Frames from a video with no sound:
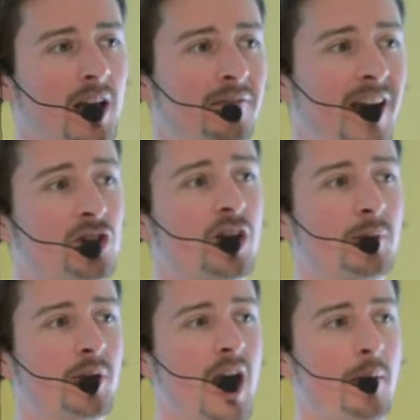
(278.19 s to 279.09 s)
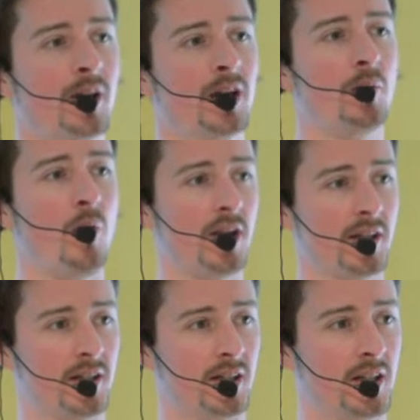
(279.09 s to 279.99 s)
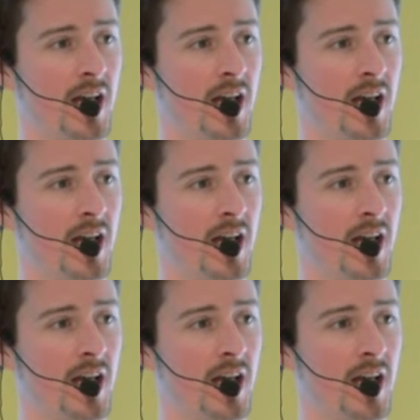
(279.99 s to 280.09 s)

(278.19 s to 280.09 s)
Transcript: eventually become a commodity.